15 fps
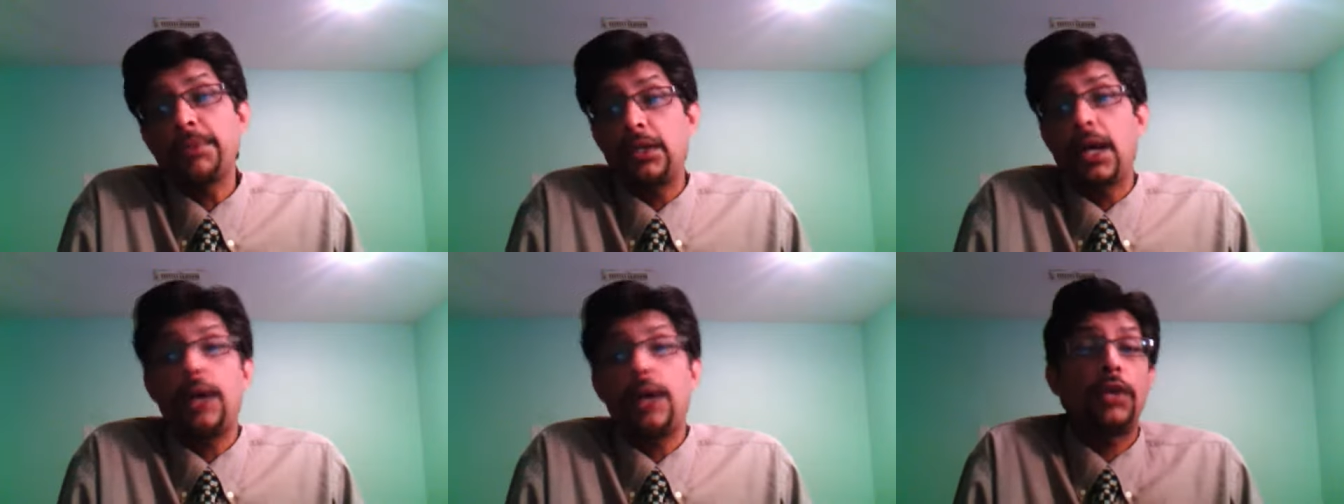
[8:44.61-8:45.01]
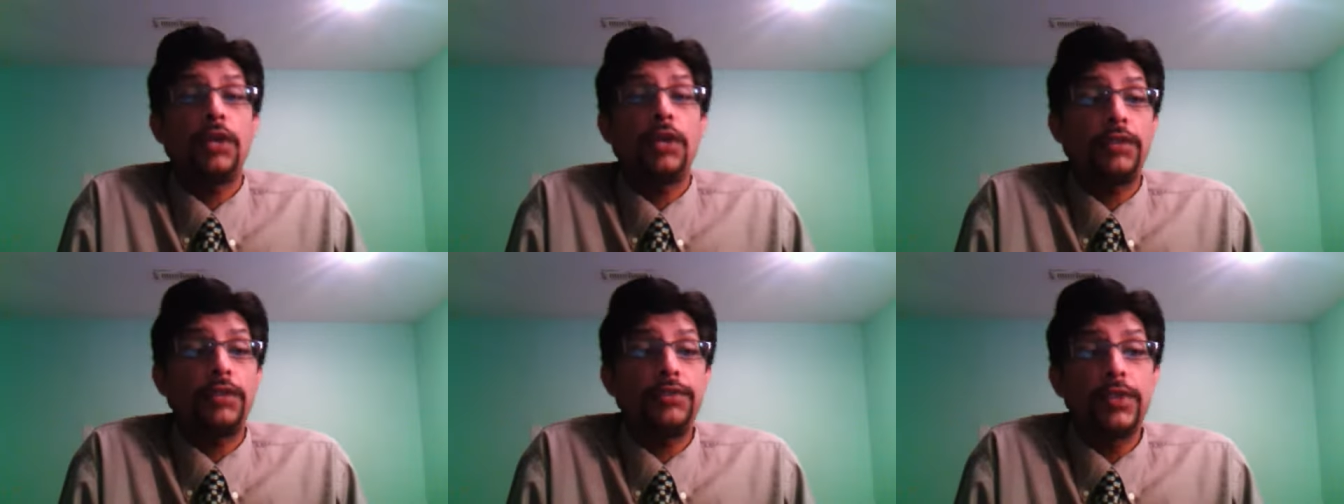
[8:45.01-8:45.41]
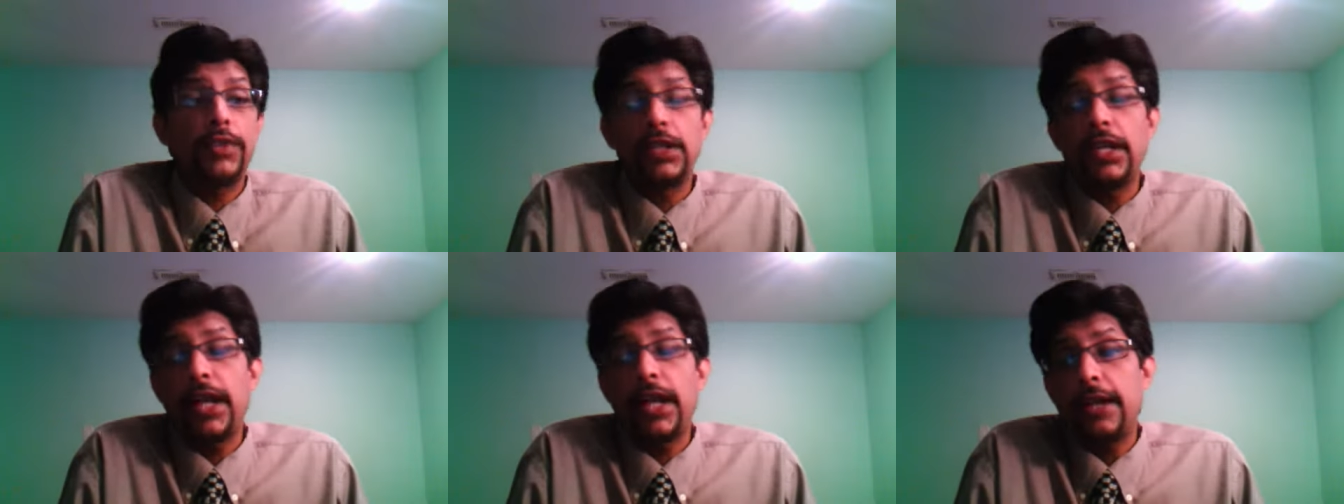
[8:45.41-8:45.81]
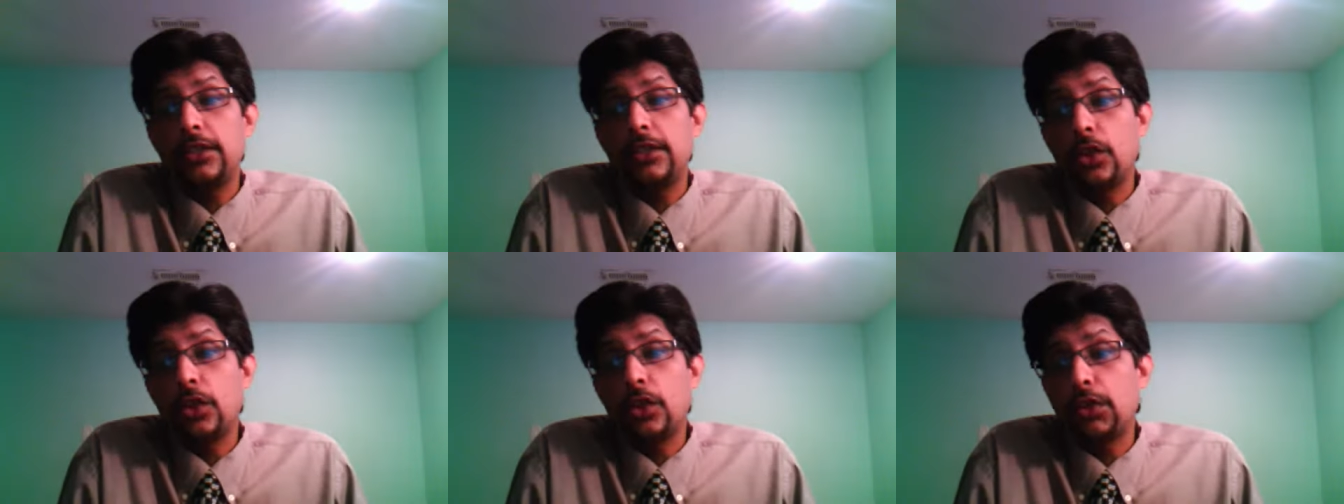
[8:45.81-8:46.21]
I would have definitely handed
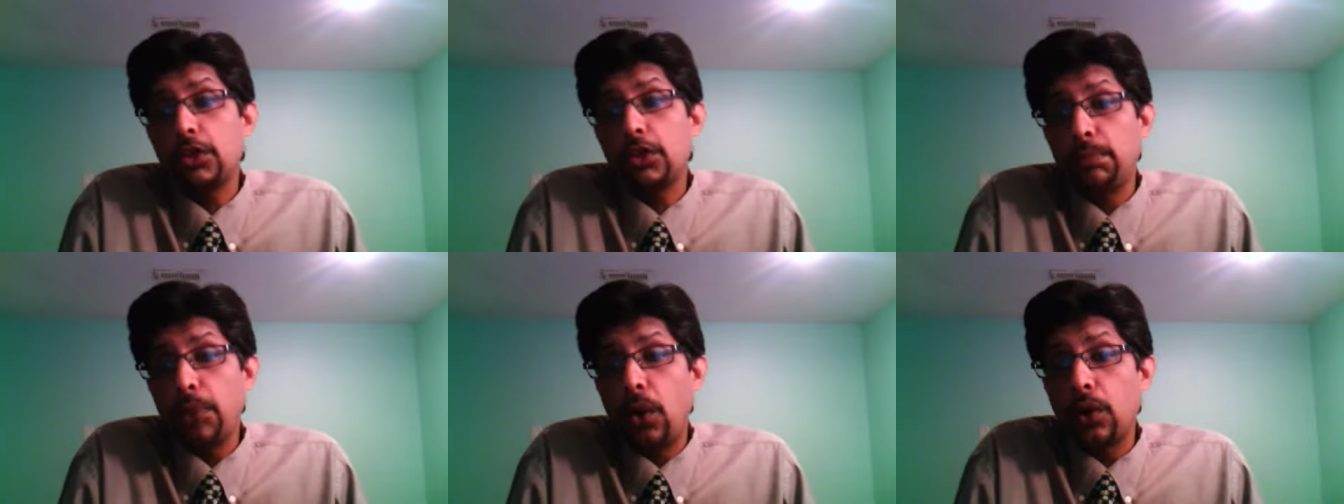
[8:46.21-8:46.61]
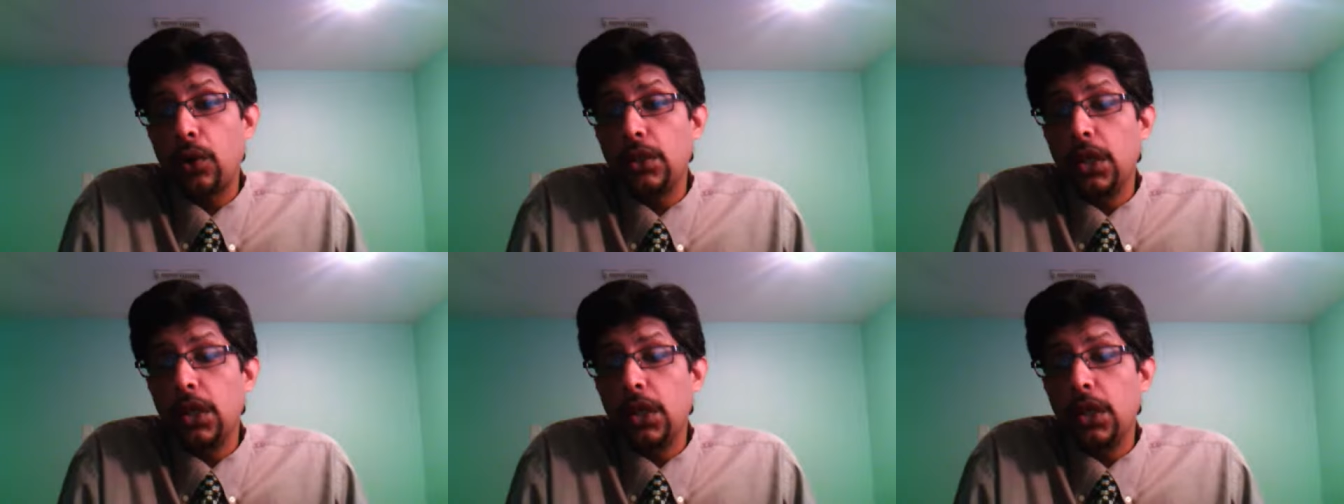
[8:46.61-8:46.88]
over the ball,